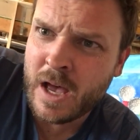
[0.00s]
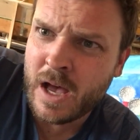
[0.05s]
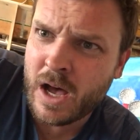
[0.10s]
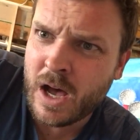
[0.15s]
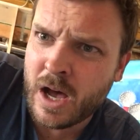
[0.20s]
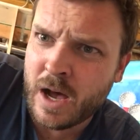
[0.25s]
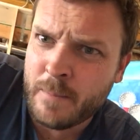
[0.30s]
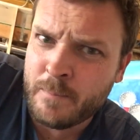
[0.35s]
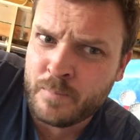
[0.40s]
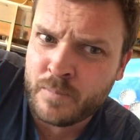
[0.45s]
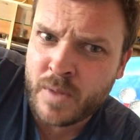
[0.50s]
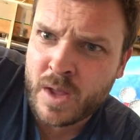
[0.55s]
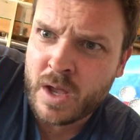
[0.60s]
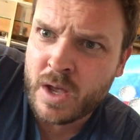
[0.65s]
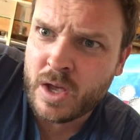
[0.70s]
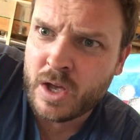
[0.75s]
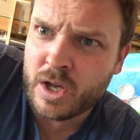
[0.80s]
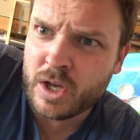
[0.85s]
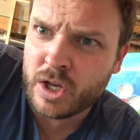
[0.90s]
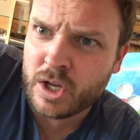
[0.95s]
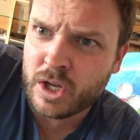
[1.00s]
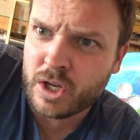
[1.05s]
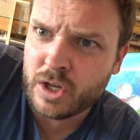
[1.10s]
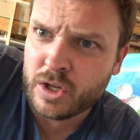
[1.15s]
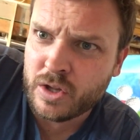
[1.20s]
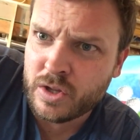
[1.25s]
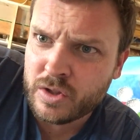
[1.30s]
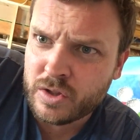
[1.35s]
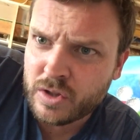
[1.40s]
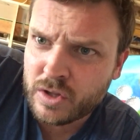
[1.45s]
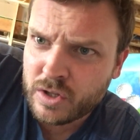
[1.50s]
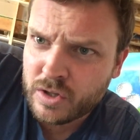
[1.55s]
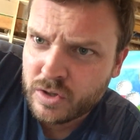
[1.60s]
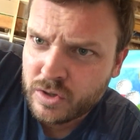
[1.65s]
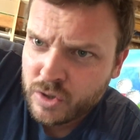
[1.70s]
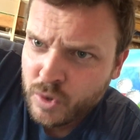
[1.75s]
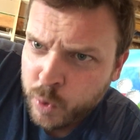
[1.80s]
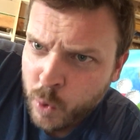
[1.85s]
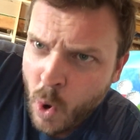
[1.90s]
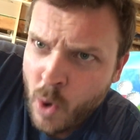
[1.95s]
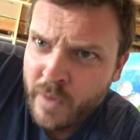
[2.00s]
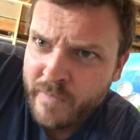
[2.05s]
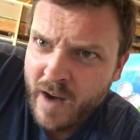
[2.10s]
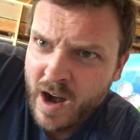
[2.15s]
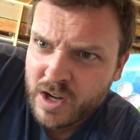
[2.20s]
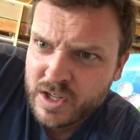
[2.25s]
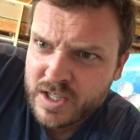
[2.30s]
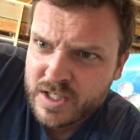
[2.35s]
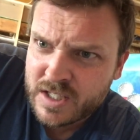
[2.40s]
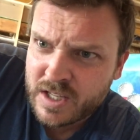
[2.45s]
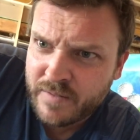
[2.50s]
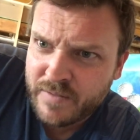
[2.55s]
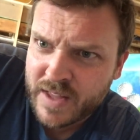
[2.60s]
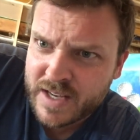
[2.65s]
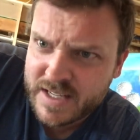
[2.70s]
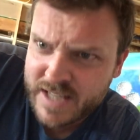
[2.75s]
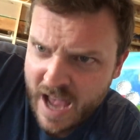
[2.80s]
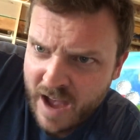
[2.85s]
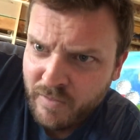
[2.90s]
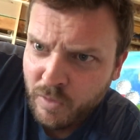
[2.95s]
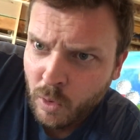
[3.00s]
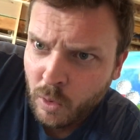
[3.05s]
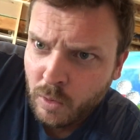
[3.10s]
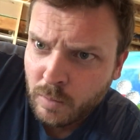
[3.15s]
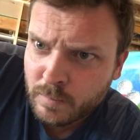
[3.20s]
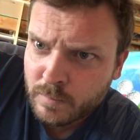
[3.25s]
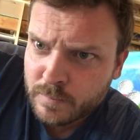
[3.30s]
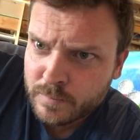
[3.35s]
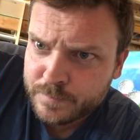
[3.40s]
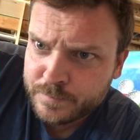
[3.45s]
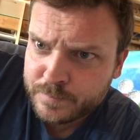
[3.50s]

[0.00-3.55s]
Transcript: coronavirus is of the devil.